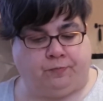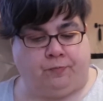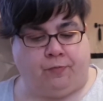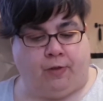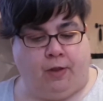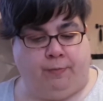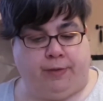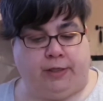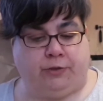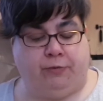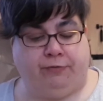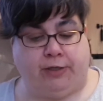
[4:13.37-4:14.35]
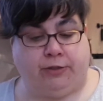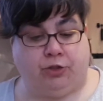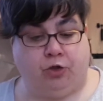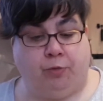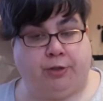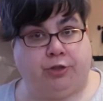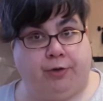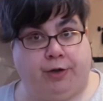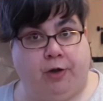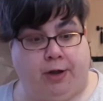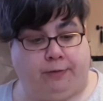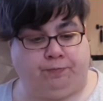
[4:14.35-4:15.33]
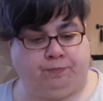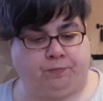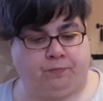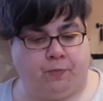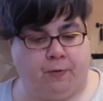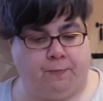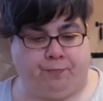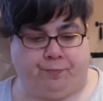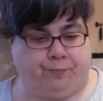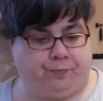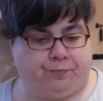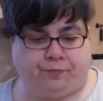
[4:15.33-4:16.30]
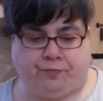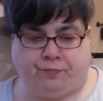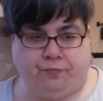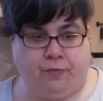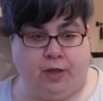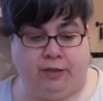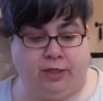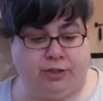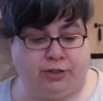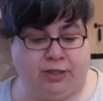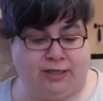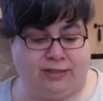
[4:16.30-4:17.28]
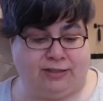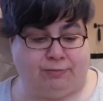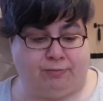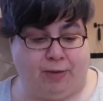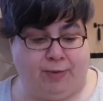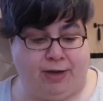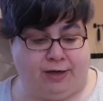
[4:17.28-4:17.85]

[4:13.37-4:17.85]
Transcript: Because we've had so much going on that just kind of slipped my mind.